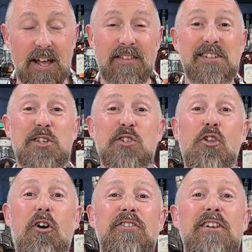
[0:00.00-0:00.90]
This is
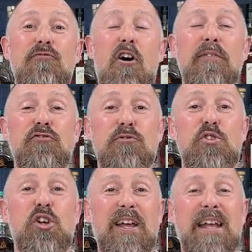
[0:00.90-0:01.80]
not derived from
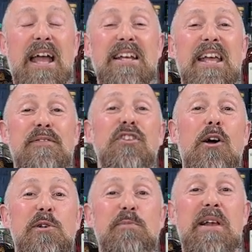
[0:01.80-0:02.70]
sugar cane, even
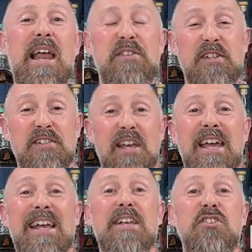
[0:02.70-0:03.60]
though it's molasses,
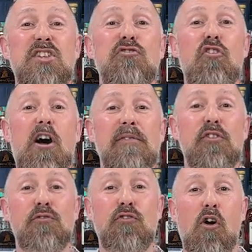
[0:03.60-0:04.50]
it's derived
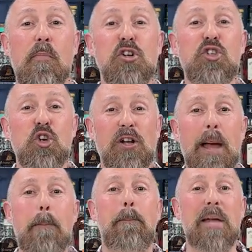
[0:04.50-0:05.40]
from
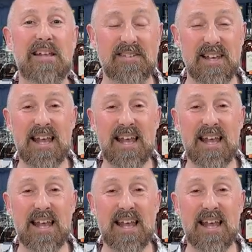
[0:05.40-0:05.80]
sugar beet.